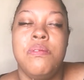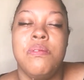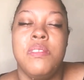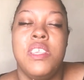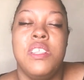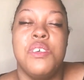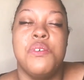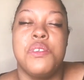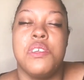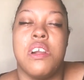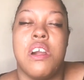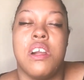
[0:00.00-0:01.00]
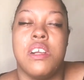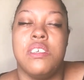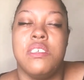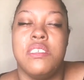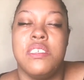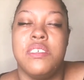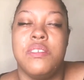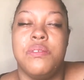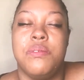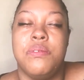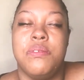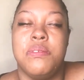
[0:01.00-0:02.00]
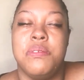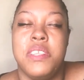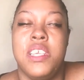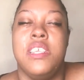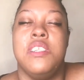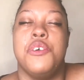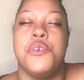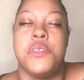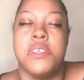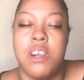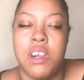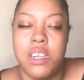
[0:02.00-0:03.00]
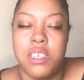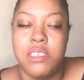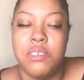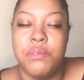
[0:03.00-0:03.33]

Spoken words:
He knows your heart. He knows your heart.